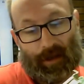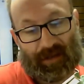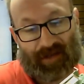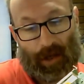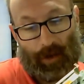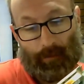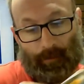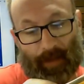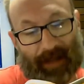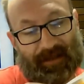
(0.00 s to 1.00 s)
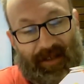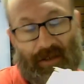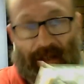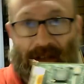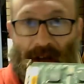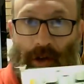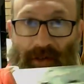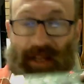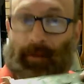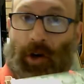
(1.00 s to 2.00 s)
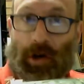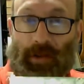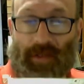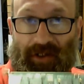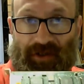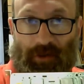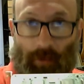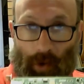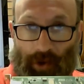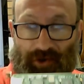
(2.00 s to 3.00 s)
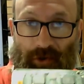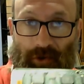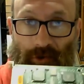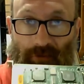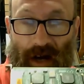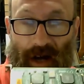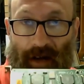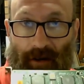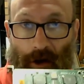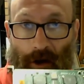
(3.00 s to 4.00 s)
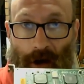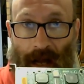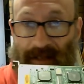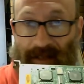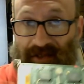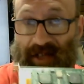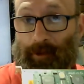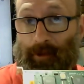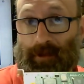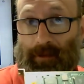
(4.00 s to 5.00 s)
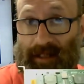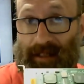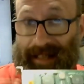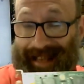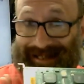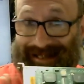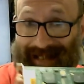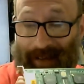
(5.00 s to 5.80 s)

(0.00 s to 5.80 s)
So basically, the idea behind this was to run a separate guest